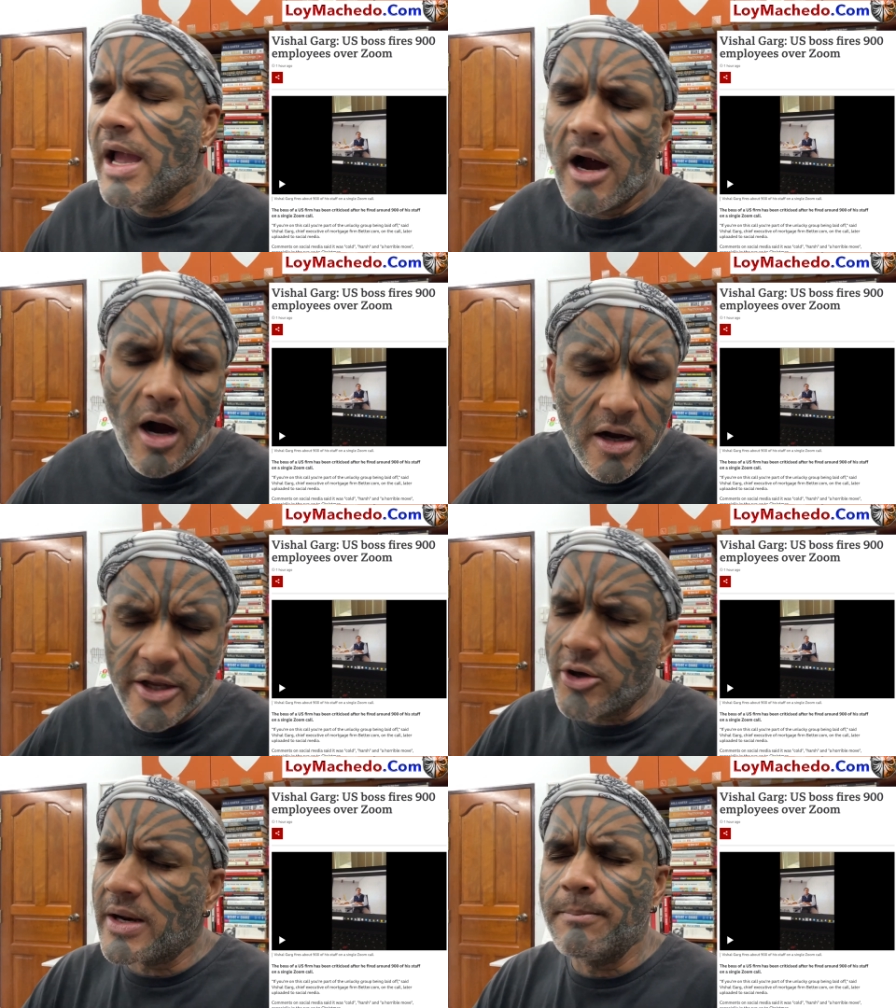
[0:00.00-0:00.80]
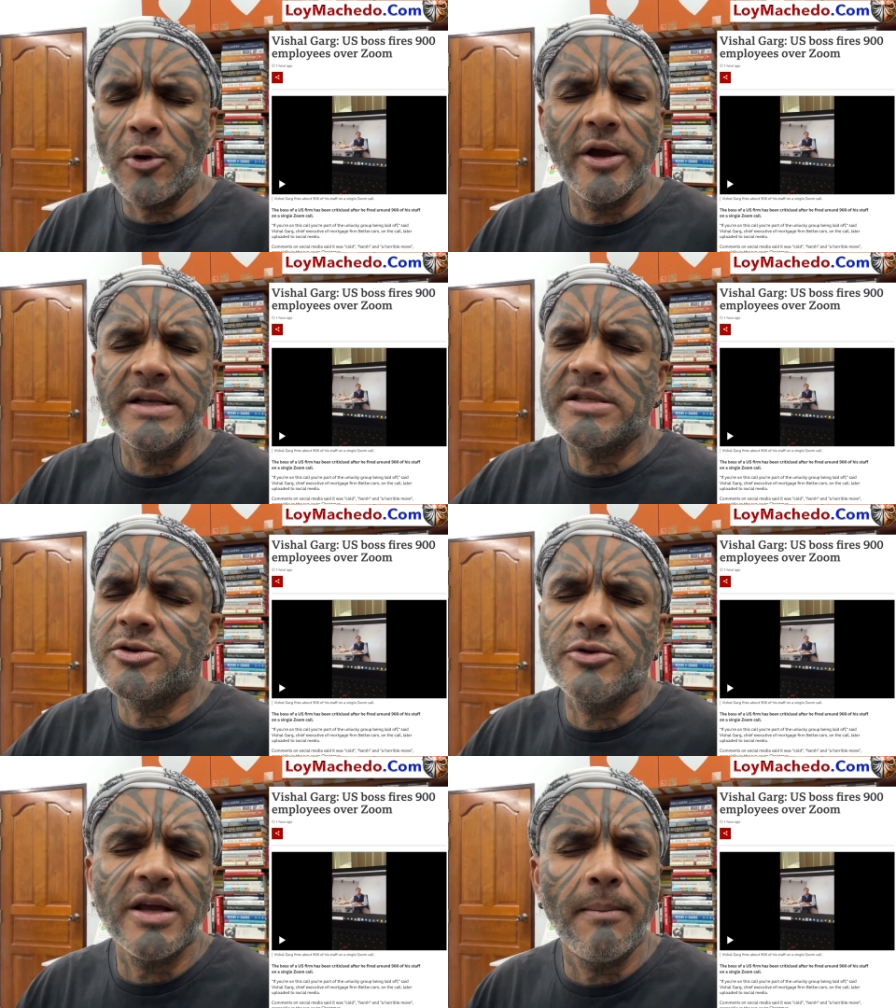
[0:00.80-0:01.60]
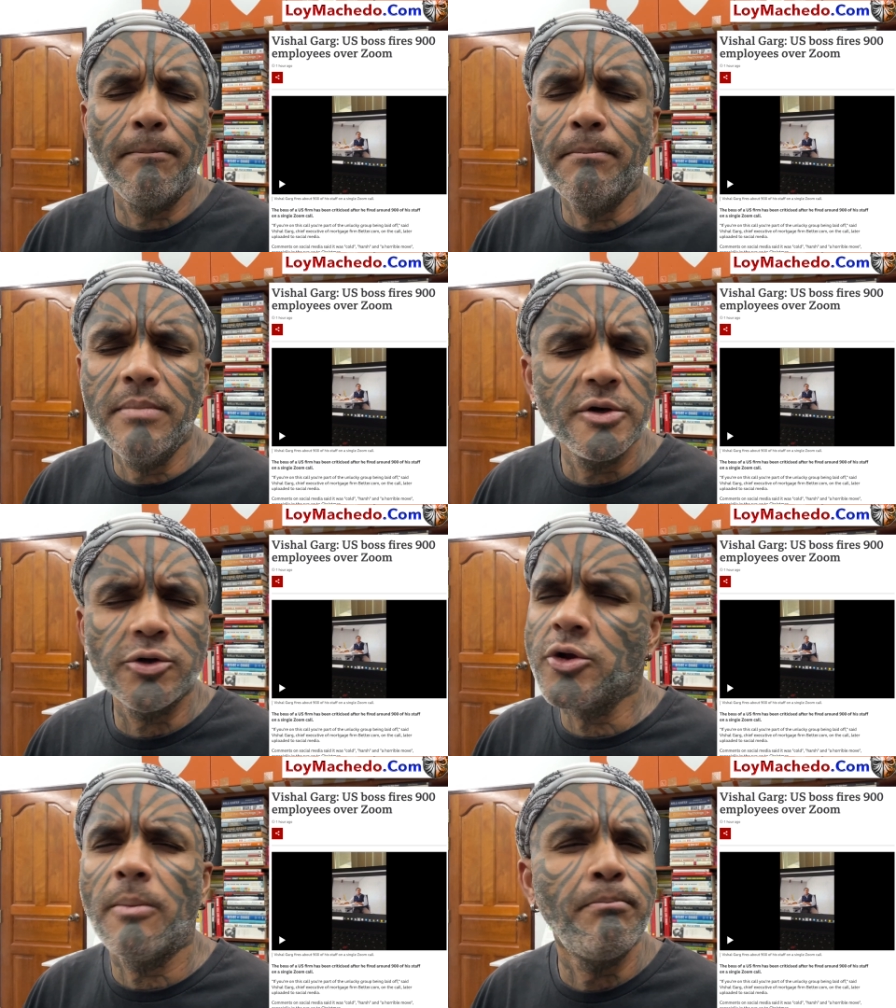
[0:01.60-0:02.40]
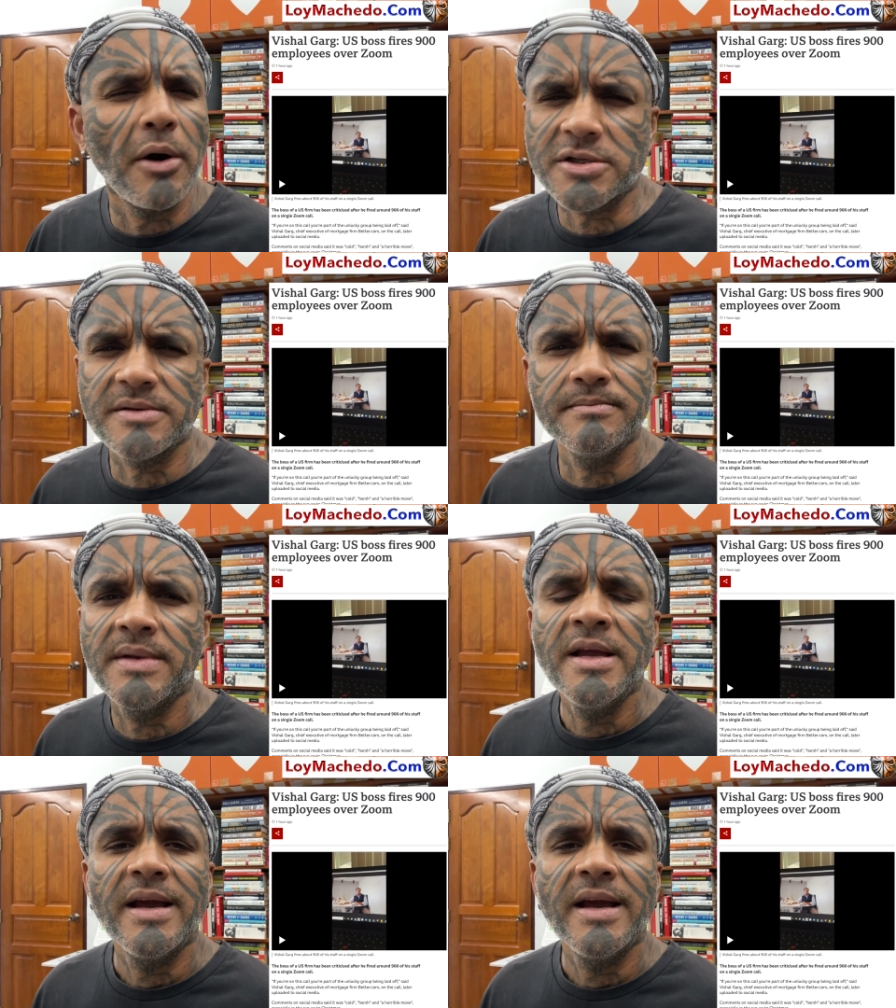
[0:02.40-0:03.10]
hug your employees to their to your bosom.